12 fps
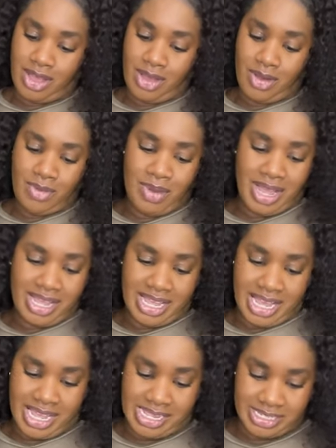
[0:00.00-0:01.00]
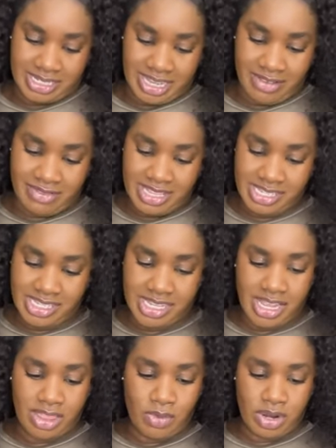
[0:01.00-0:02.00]
Oh, my gosh. If this is
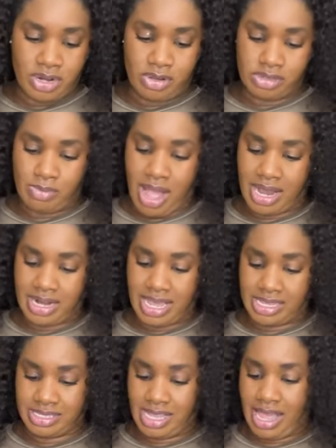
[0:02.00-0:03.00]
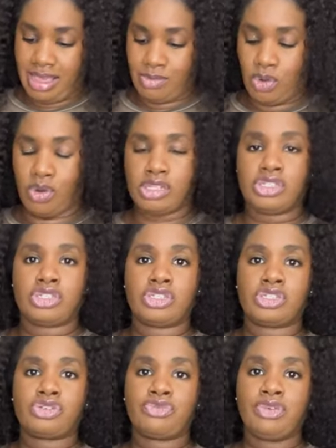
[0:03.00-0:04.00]
another one of those mock necks, I am going to
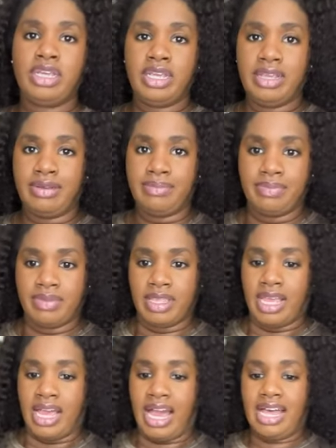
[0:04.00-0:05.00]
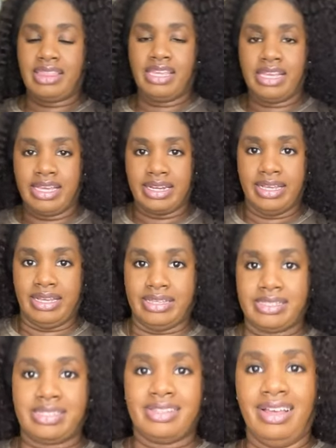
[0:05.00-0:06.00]
scream. I think it
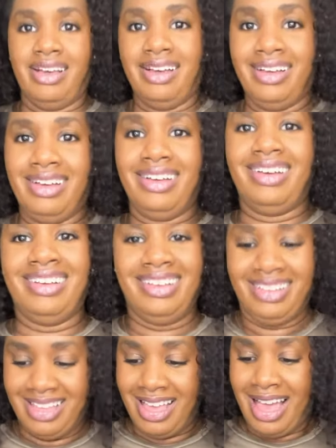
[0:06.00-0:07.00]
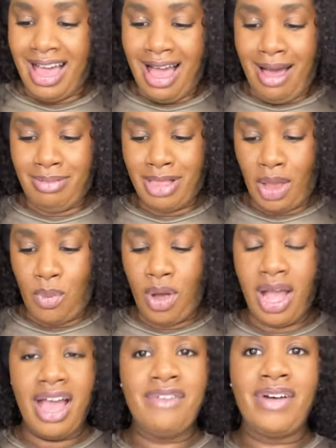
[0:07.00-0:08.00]
is. I'm like,
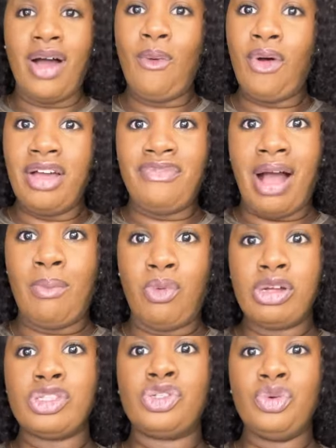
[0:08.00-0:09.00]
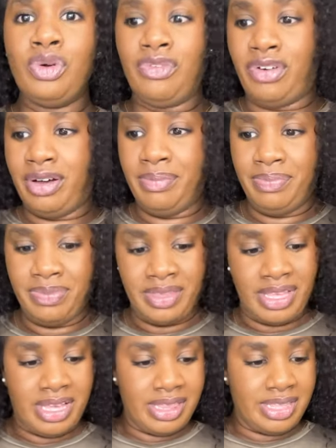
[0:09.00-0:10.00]
what? If I bought two of them,
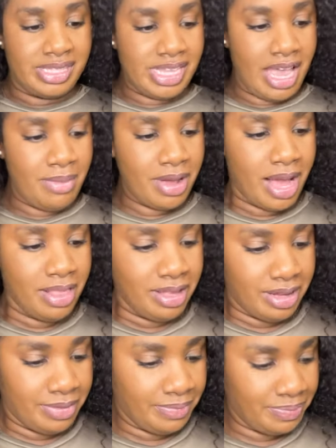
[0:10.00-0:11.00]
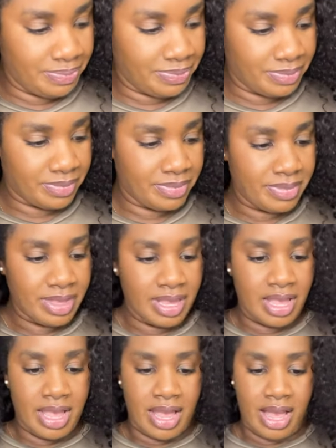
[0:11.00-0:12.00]
same color.
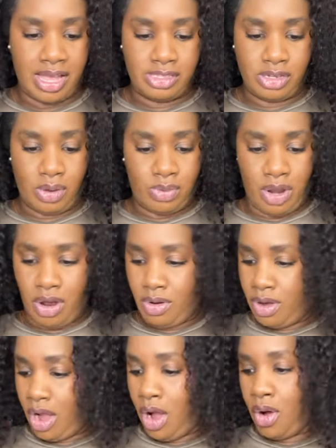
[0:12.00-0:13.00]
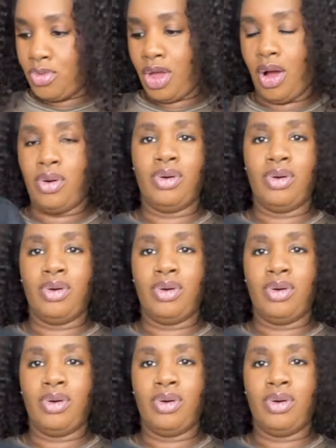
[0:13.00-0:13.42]
I don't know. Oh, no.